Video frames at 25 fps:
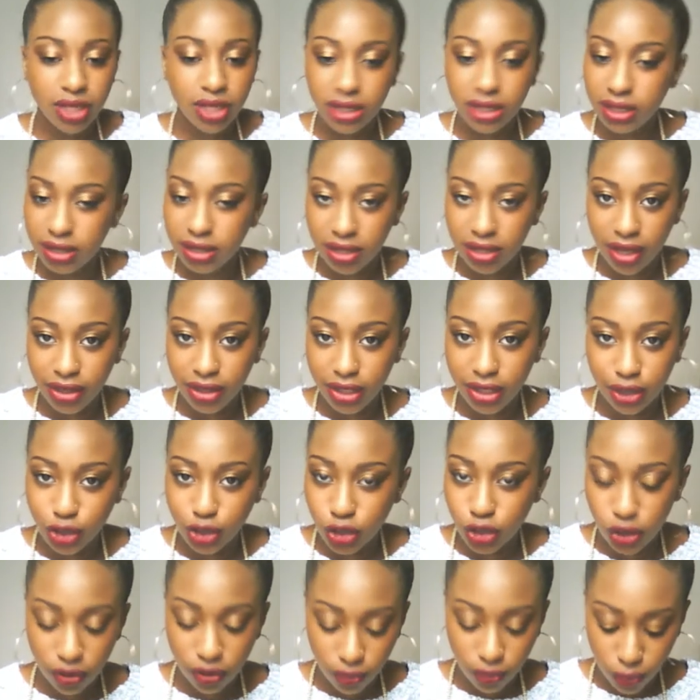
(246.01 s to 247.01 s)
This is nothing
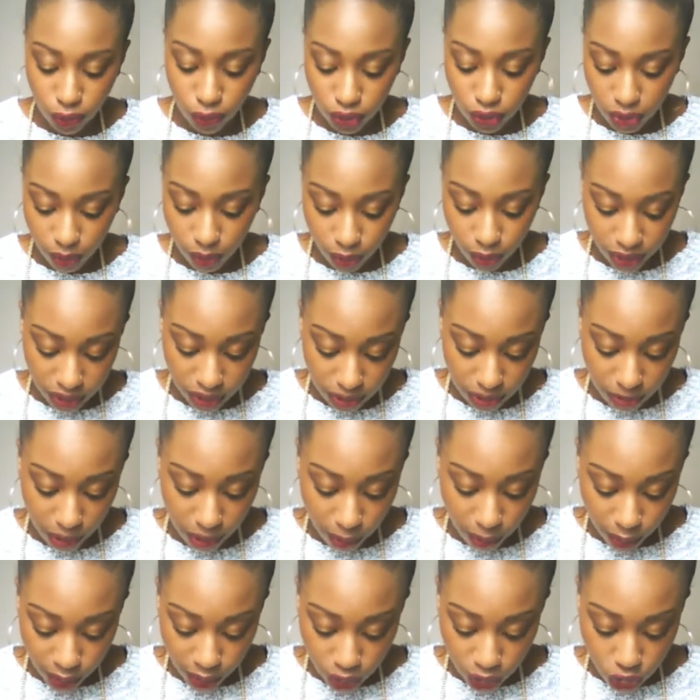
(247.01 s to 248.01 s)
to do with autumn winter, but
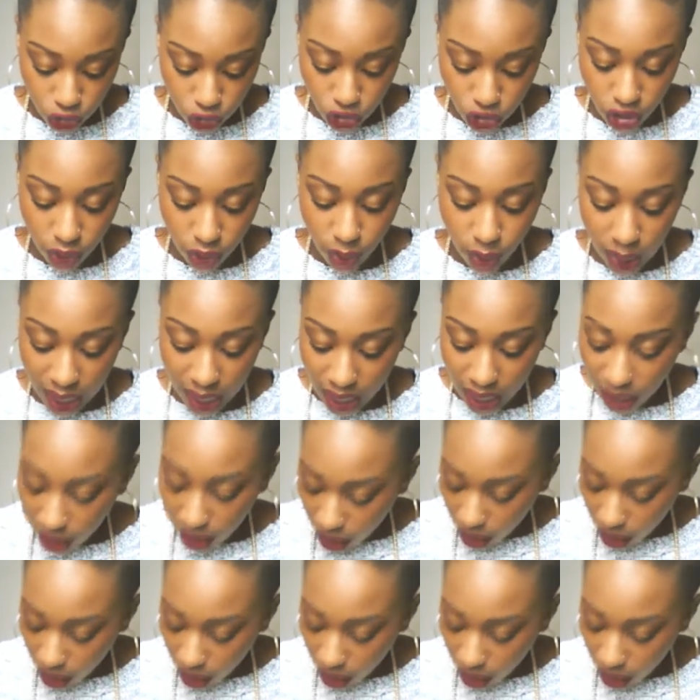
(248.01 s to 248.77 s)
I wanted to show it.